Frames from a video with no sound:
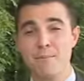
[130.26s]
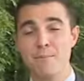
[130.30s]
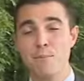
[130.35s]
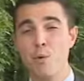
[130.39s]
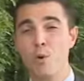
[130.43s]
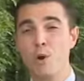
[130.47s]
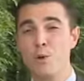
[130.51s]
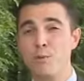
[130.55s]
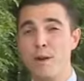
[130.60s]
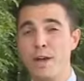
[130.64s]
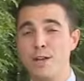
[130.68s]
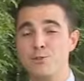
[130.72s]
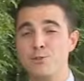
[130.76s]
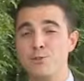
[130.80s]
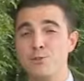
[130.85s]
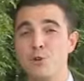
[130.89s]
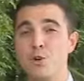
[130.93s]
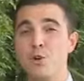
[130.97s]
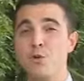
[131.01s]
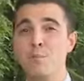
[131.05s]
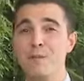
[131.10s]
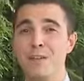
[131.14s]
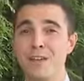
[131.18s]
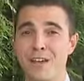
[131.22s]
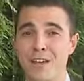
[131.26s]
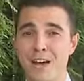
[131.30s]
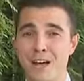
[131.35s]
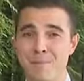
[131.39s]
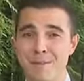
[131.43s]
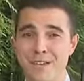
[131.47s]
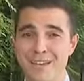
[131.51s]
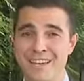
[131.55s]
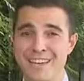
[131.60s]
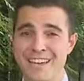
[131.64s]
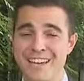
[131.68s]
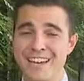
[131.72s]
more arrests could be
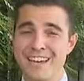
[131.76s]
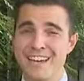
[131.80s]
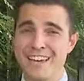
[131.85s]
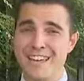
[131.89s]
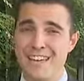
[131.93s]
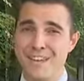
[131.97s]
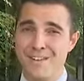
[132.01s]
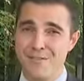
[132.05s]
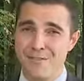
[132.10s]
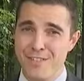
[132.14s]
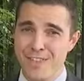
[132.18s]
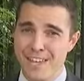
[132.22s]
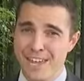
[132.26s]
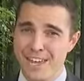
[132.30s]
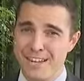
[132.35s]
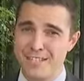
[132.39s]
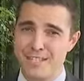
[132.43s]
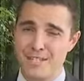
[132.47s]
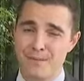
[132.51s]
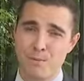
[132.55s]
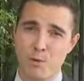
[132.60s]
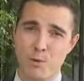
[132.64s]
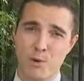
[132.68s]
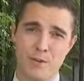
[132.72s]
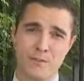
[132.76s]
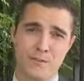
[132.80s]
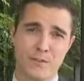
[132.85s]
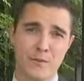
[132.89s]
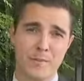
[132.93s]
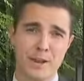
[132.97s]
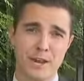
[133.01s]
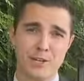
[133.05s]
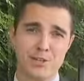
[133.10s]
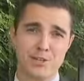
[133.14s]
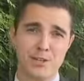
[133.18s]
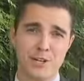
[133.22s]
coming if they get some more
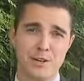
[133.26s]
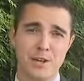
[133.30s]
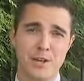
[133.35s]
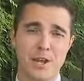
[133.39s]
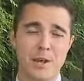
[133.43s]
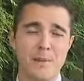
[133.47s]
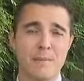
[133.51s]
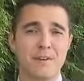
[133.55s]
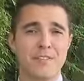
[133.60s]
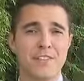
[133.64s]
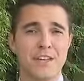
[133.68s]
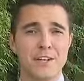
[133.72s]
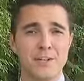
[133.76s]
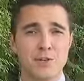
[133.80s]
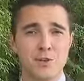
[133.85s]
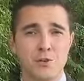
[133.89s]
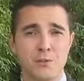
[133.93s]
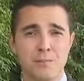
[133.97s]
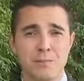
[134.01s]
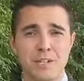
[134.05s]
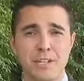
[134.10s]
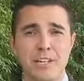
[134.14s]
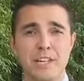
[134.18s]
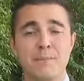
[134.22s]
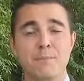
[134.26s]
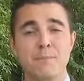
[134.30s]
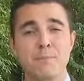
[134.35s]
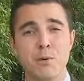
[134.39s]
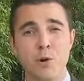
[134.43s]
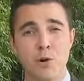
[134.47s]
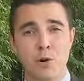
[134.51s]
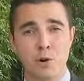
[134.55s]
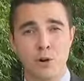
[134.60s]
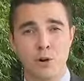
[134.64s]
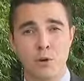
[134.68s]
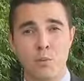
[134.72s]
information, but they do believe
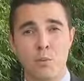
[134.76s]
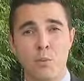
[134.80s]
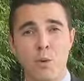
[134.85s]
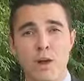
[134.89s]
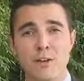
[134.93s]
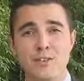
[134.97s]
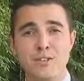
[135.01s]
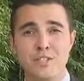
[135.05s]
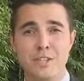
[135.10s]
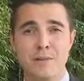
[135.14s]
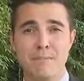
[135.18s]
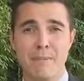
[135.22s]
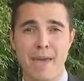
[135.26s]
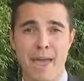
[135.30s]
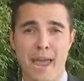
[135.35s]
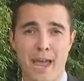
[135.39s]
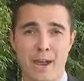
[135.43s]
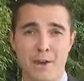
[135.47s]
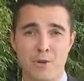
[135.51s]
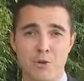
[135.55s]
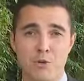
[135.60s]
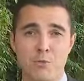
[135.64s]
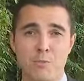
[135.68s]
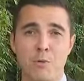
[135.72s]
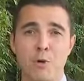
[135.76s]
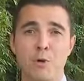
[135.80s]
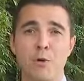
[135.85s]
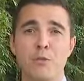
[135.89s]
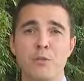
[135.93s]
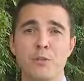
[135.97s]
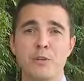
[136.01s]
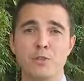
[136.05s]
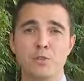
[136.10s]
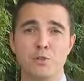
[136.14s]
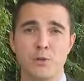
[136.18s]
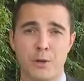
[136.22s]
Booker was the man who
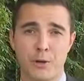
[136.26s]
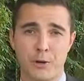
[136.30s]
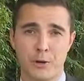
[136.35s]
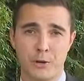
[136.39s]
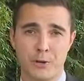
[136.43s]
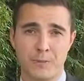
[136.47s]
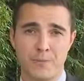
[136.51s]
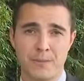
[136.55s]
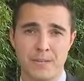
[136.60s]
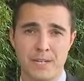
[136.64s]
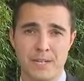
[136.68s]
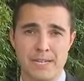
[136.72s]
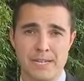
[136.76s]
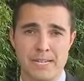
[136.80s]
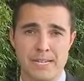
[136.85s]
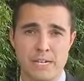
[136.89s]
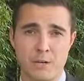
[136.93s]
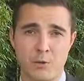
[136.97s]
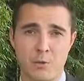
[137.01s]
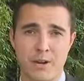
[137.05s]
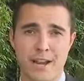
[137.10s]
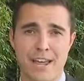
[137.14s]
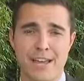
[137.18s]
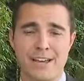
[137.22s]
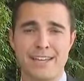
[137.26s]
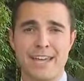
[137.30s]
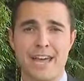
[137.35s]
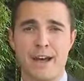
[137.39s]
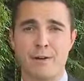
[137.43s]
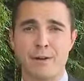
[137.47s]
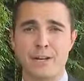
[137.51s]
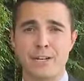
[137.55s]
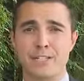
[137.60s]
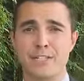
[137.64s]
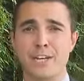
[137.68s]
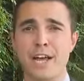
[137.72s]
pulled the trigger. In Gwinnett
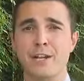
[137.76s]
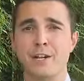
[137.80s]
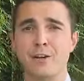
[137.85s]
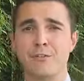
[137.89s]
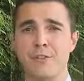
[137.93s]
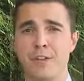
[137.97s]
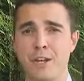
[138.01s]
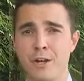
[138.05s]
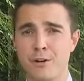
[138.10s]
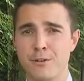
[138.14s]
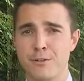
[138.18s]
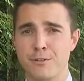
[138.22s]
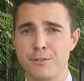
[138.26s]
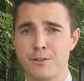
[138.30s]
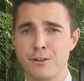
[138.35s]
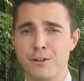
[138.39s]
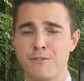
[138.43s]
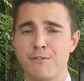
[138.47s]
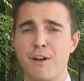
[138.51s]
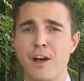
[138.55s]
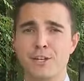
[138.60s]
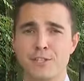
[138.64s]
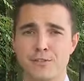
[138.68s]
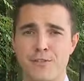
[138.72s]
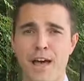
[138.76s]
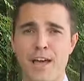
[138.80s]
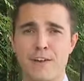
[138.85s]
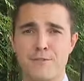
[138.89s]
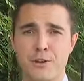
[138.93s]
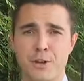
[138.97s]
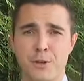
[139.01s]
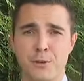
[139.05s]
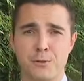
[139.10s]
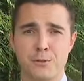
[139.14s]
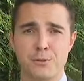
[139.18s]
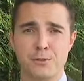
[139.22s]
County, Tyler Fingert, Fox 5
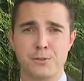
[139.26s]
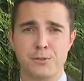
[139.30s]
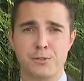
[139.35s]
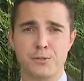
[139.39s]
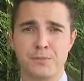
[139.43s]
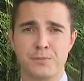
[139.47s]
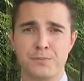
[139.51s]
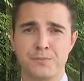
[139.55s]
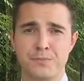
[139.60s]
News.